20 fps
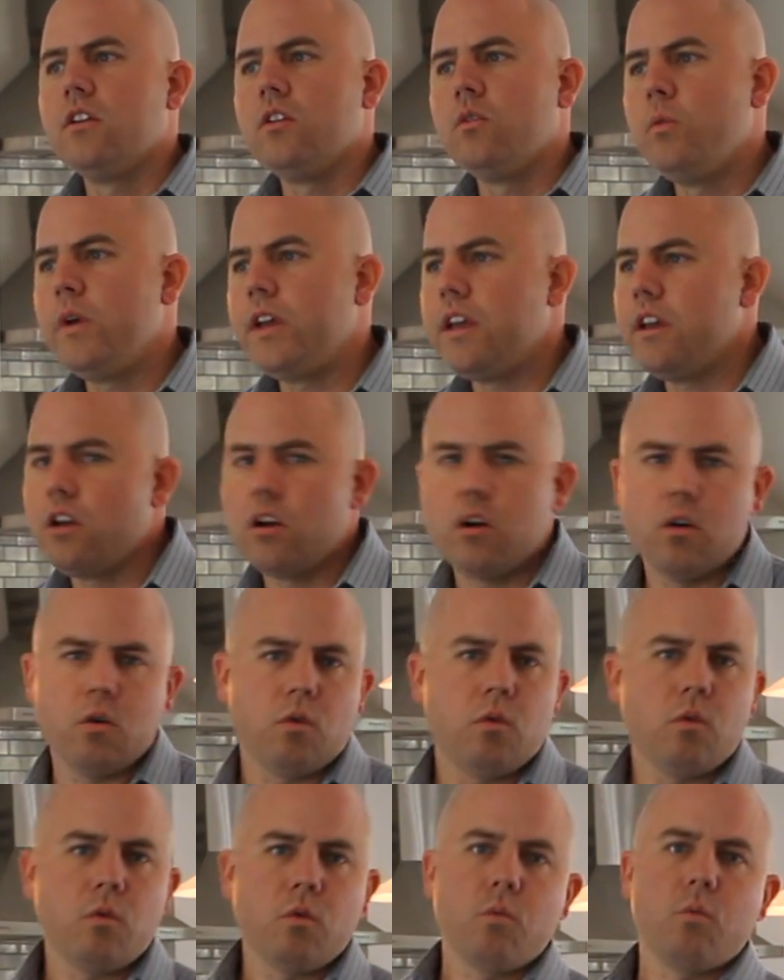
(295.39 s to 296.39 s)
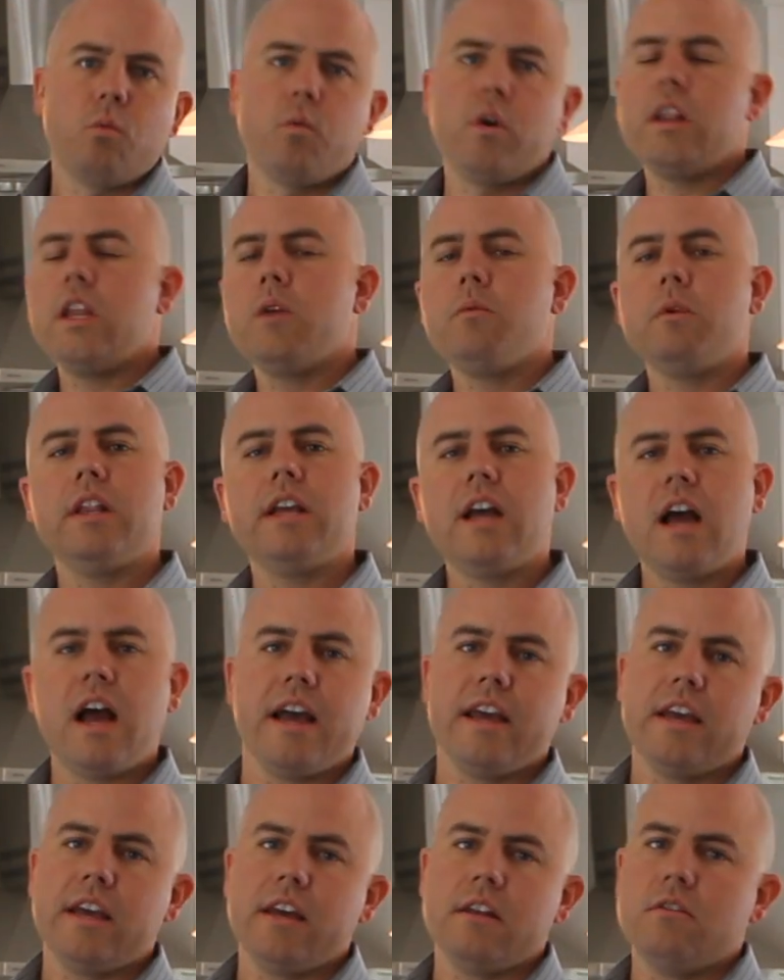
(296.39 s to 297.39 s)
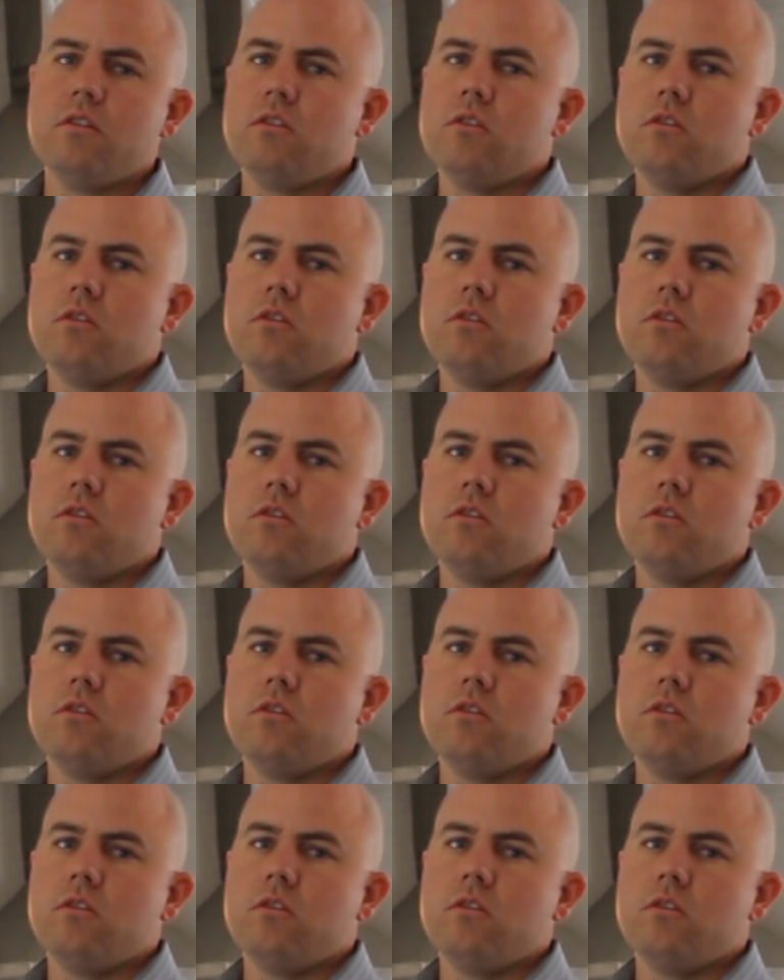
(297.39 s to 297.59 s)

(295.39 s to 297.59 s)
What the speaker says: we can go really, really high end,